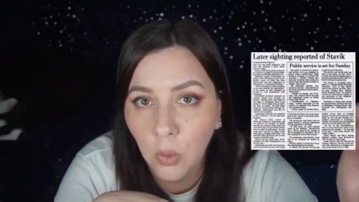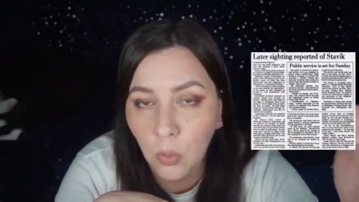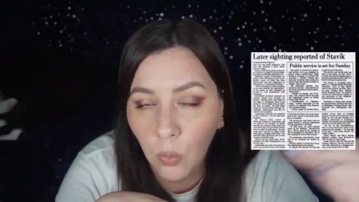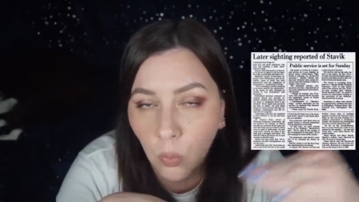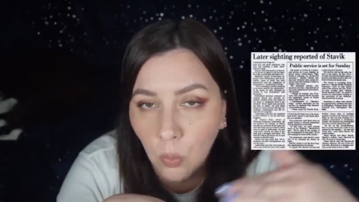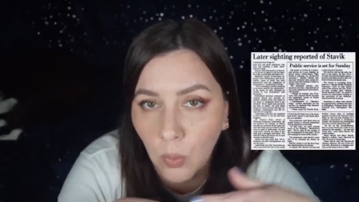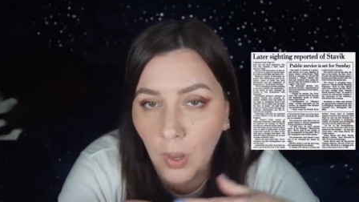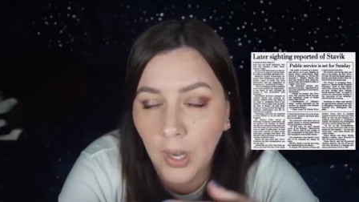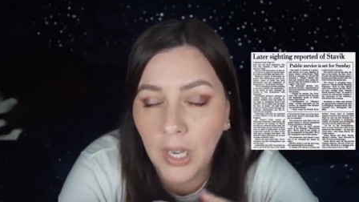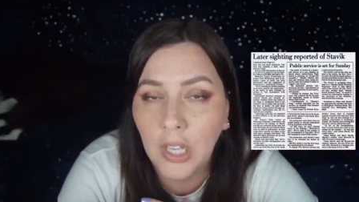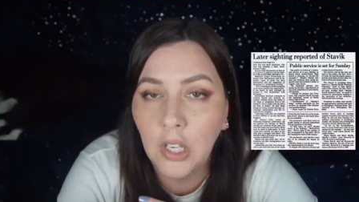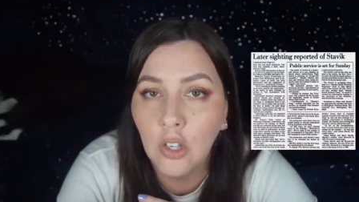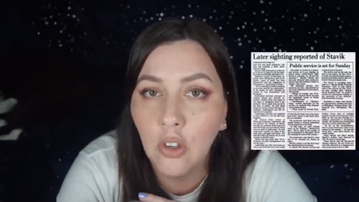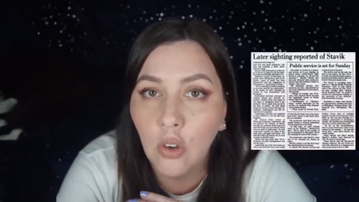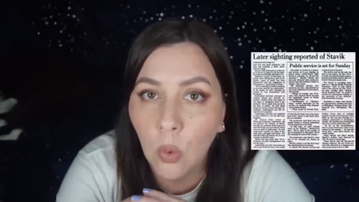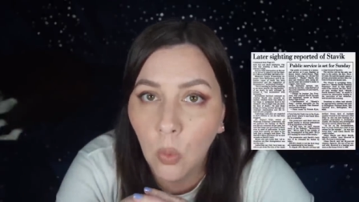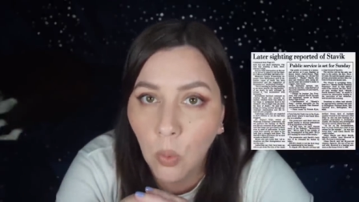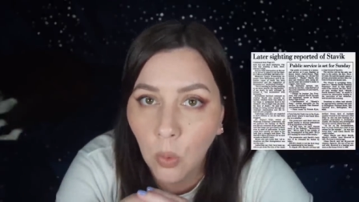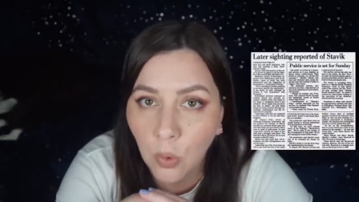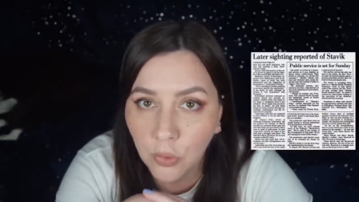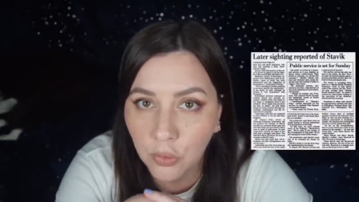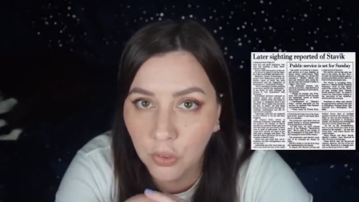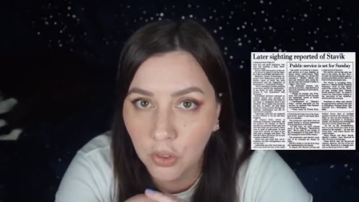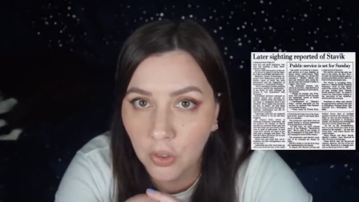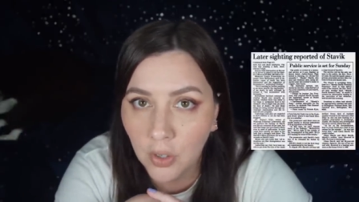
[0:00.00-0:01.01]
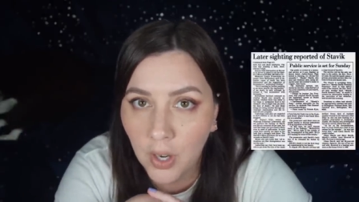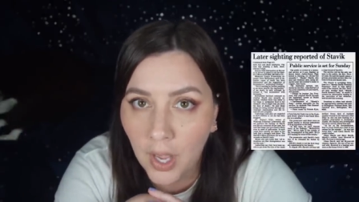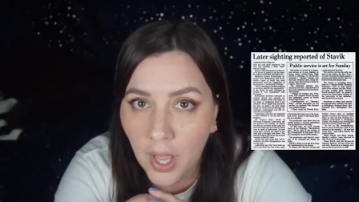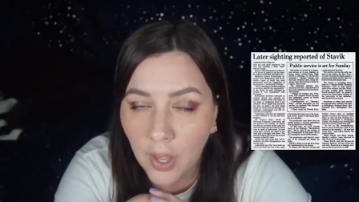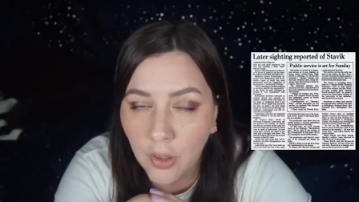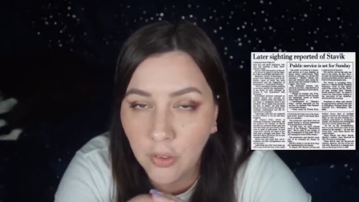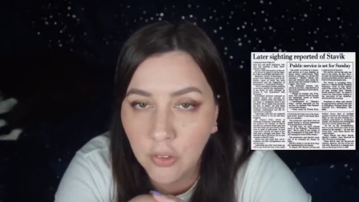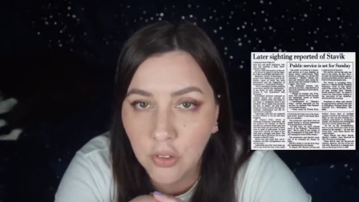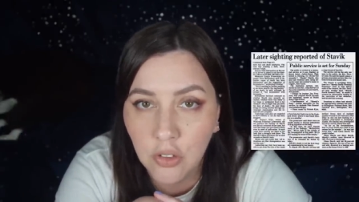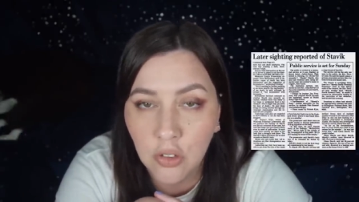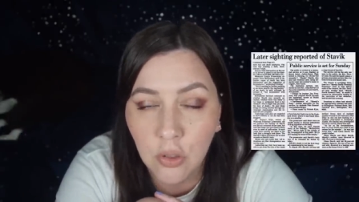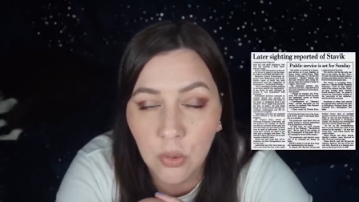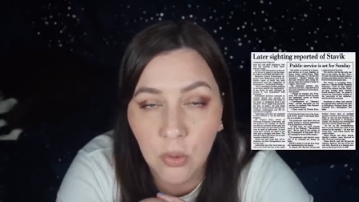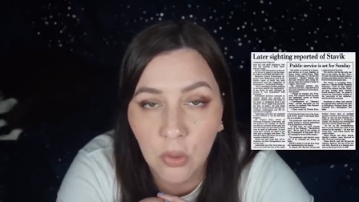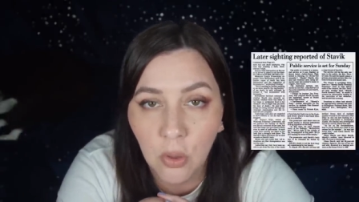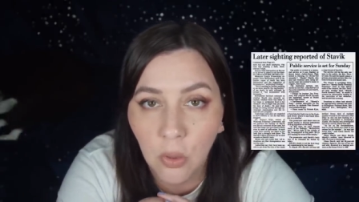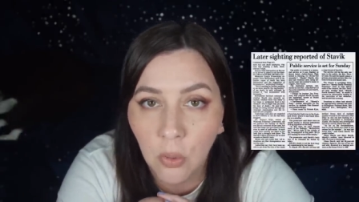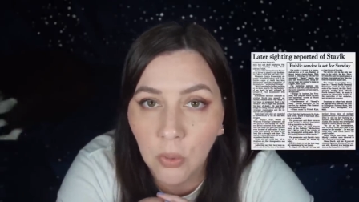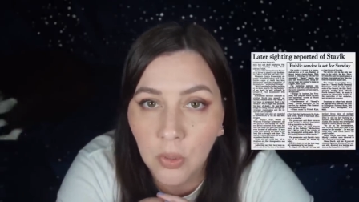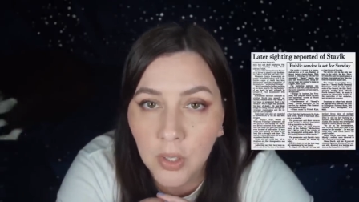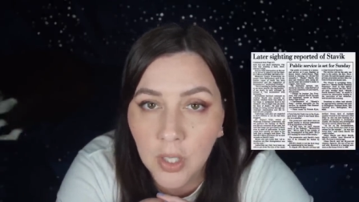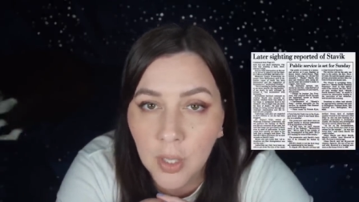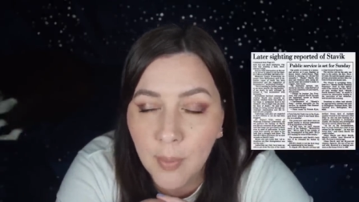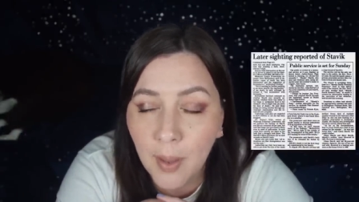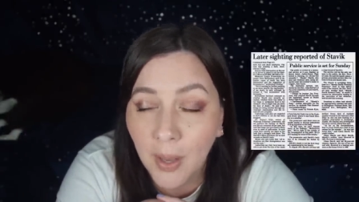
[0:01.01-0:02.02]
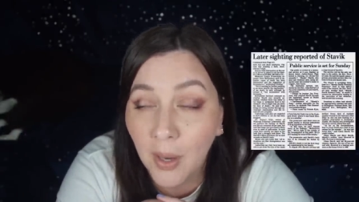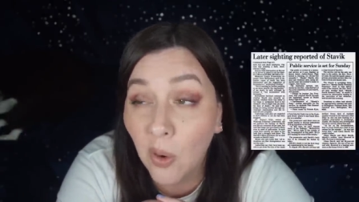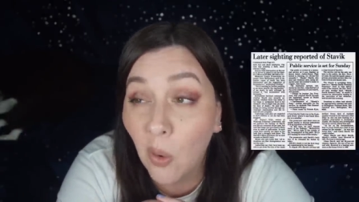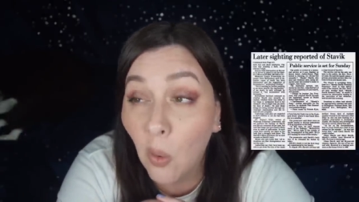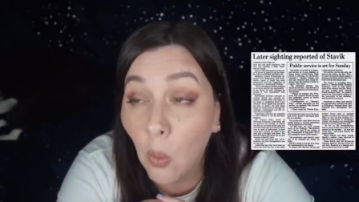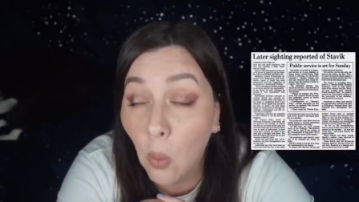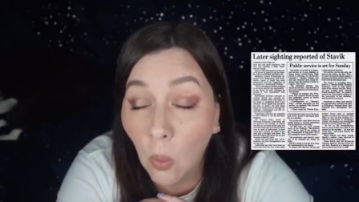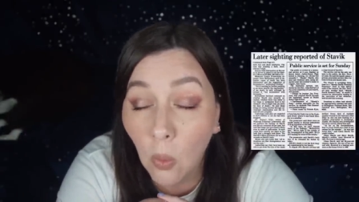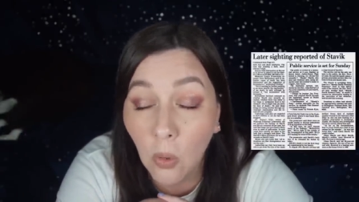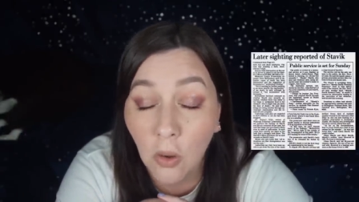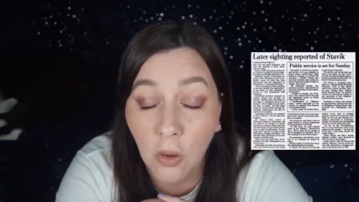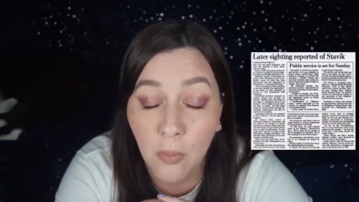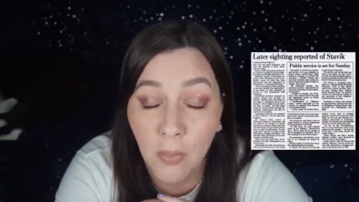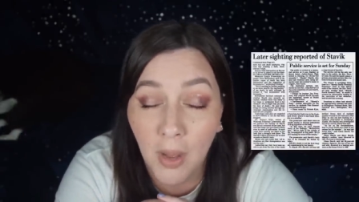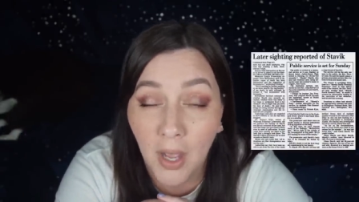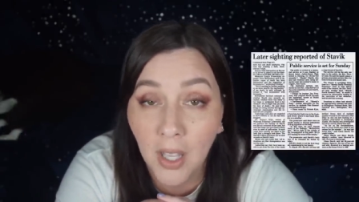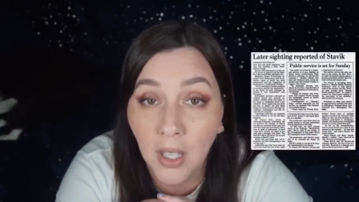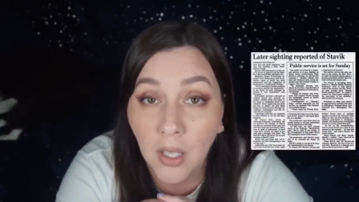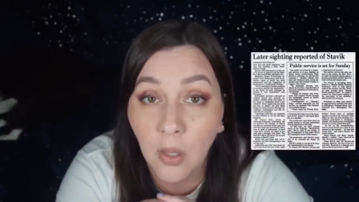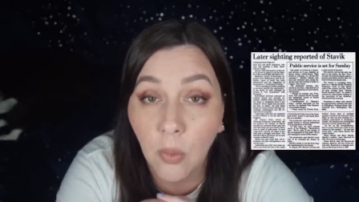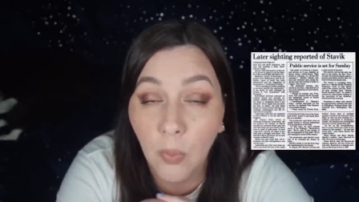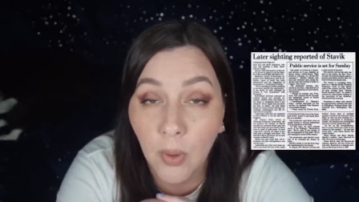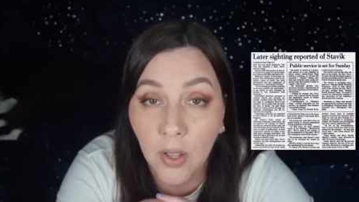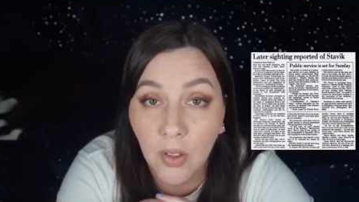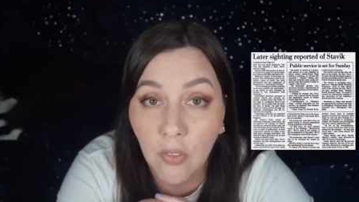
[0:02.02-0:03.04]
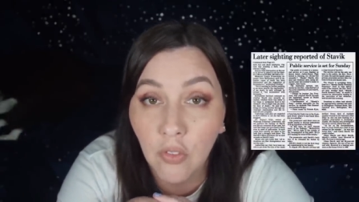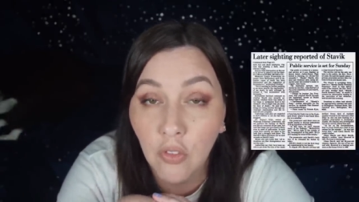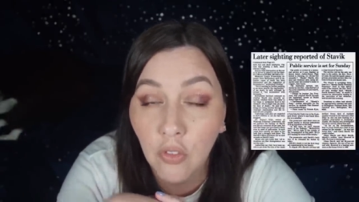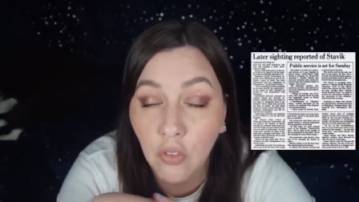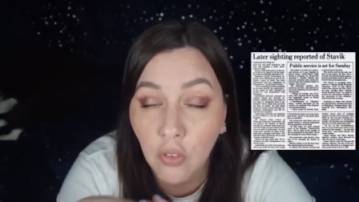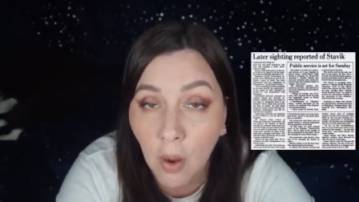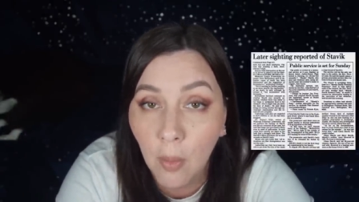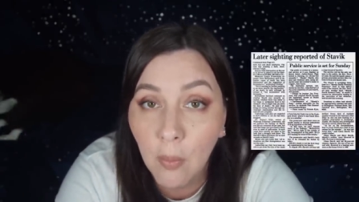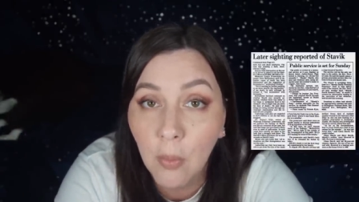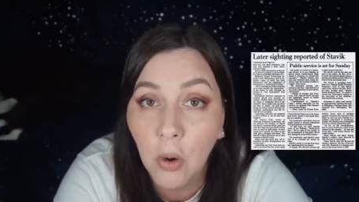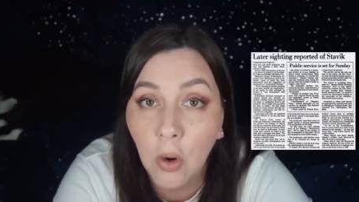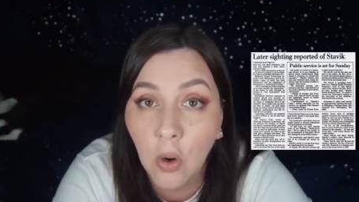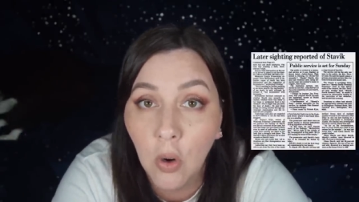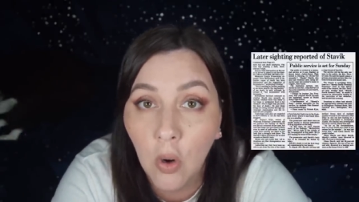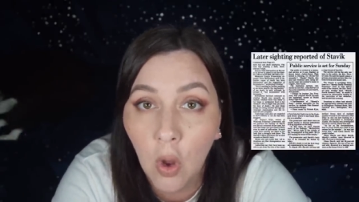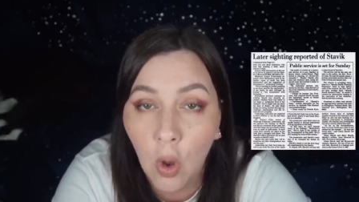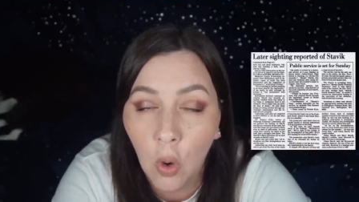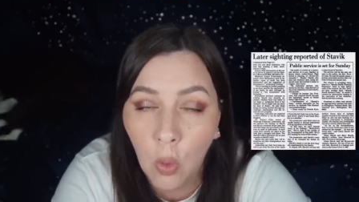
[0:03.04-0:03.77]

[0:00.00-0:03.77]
running towards her house, and she was only about a quarter mile away from her